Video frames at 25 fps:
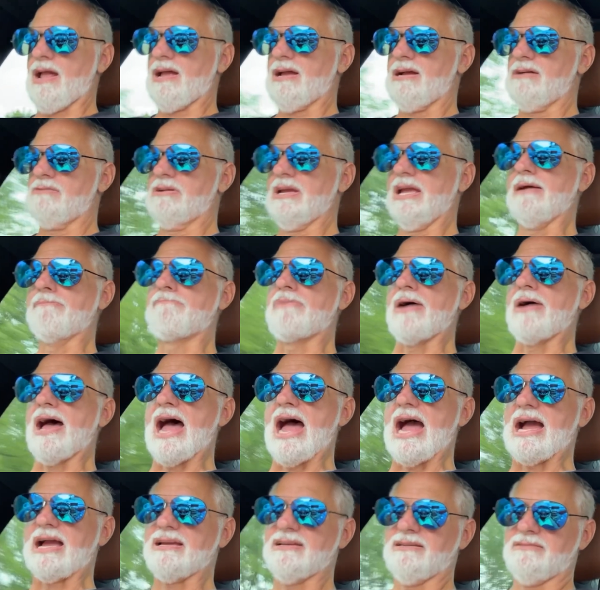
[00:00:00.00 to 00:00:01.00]
we get
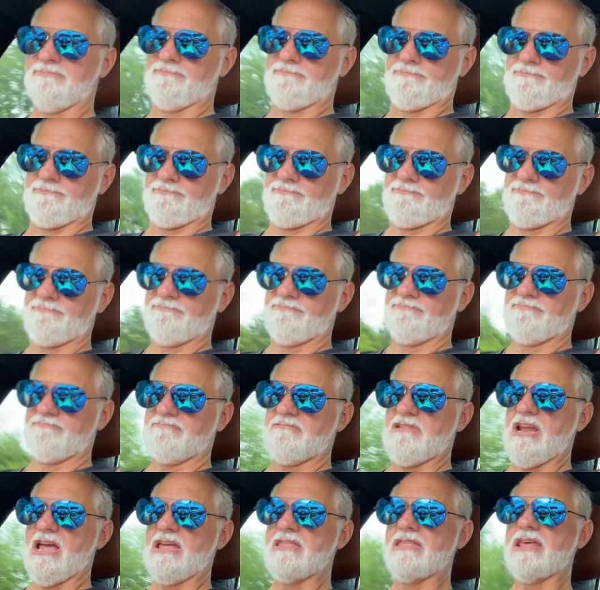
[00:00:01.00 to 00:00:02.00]
back,
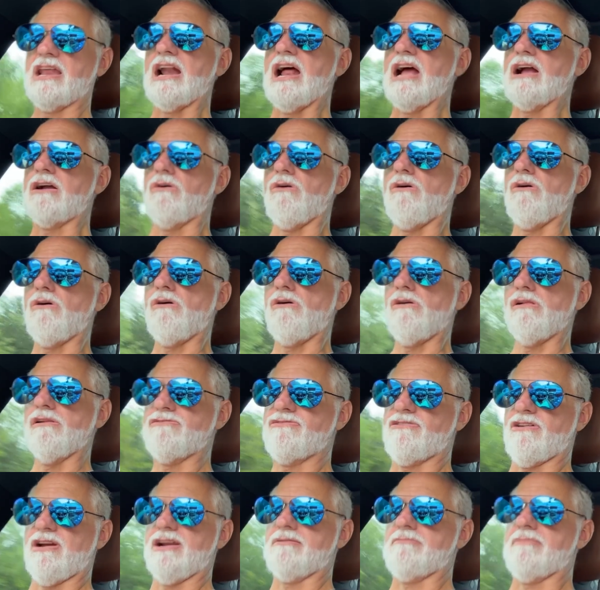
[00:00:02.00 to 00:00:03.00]
and then I call a
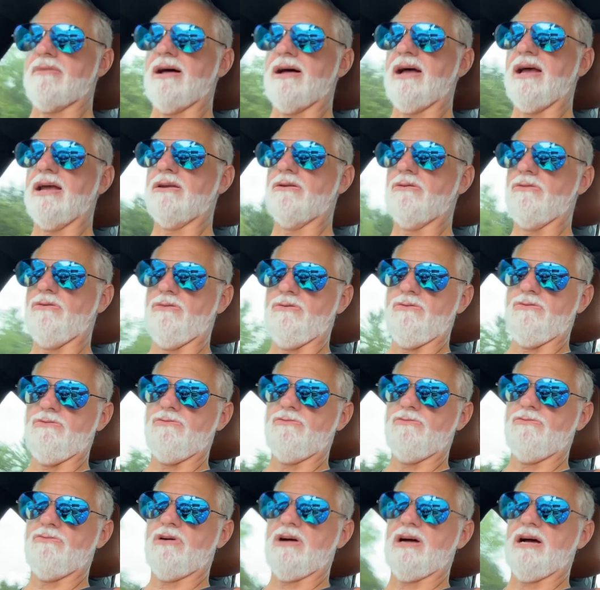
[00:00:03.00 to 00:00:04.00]
friend of mine who
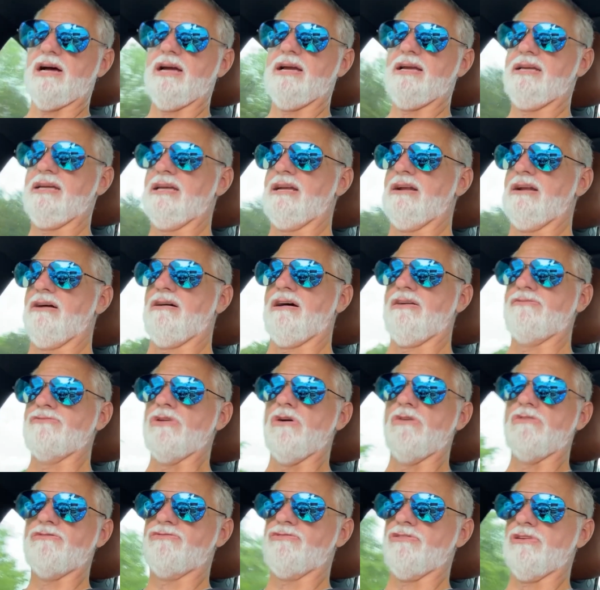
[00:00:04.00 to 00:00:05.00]
I've
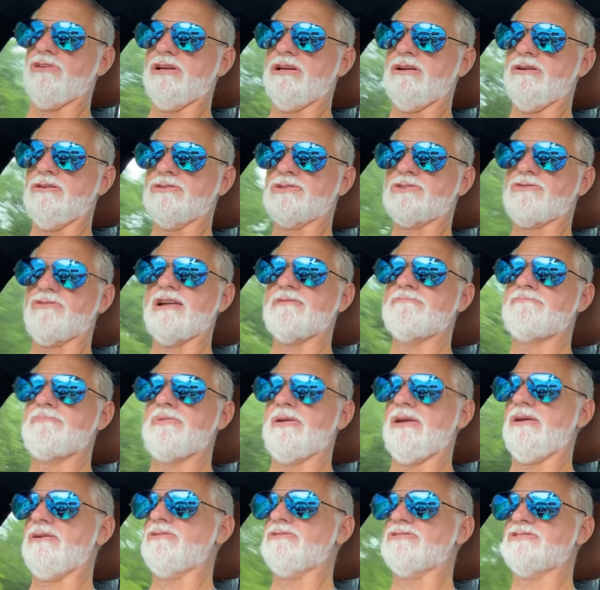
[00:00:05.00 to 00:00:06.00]
known for years, Craig
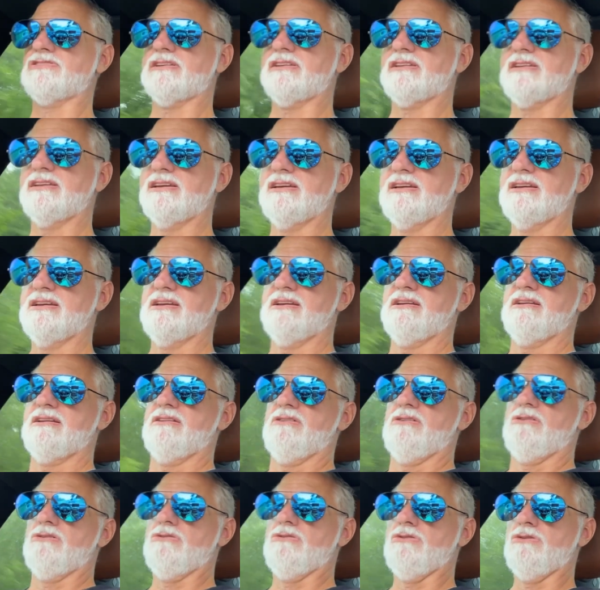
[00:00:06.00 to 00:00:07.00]
Peterson,
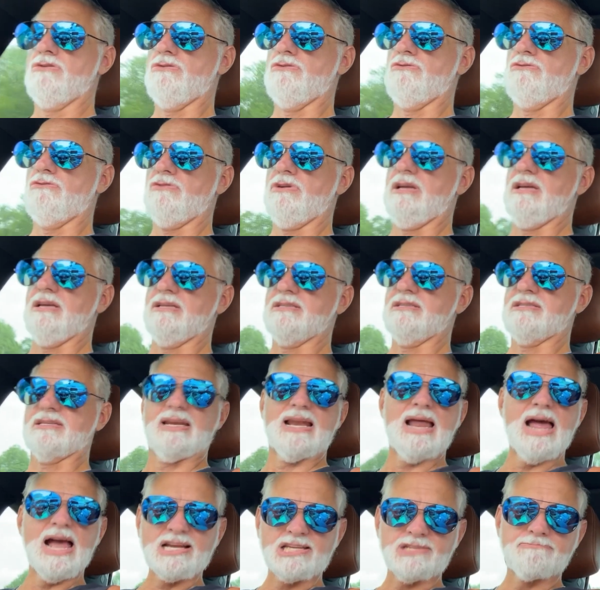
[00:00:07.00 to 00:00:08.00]
who is
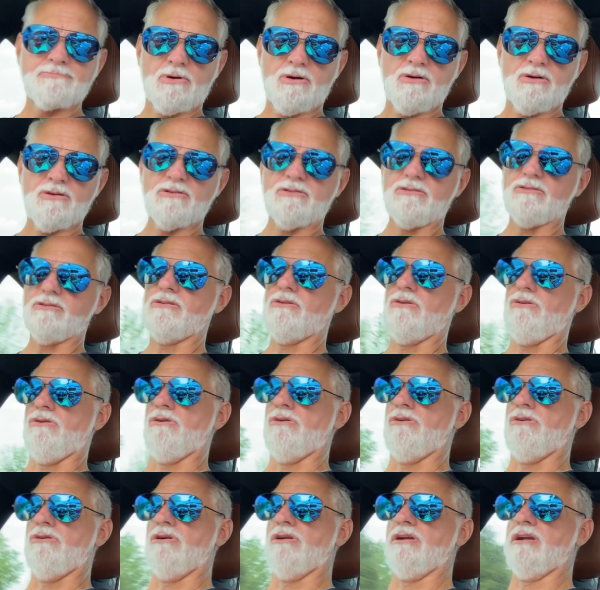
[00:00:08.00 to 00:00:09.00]
an expert
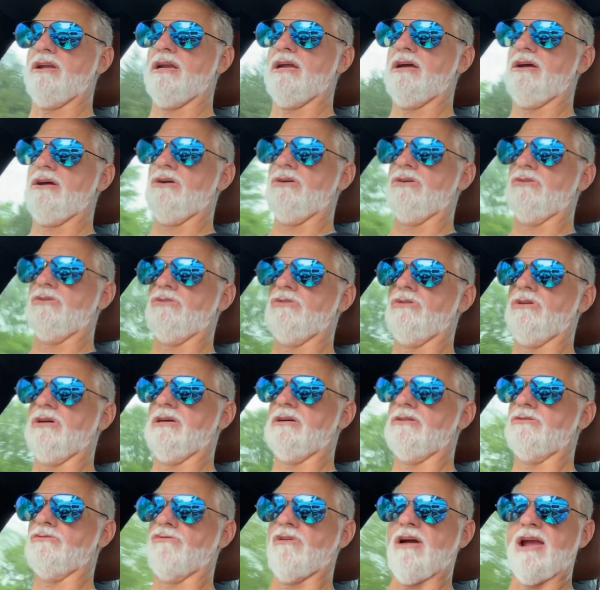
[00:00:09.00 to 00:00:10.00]

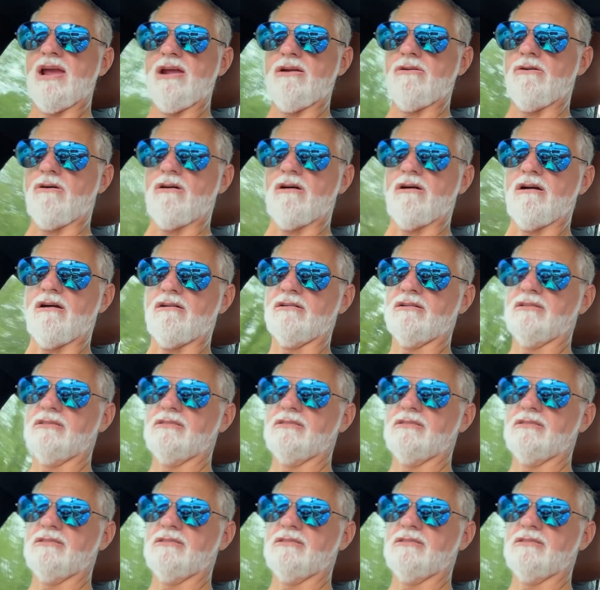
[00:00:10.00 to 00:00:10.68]
on radar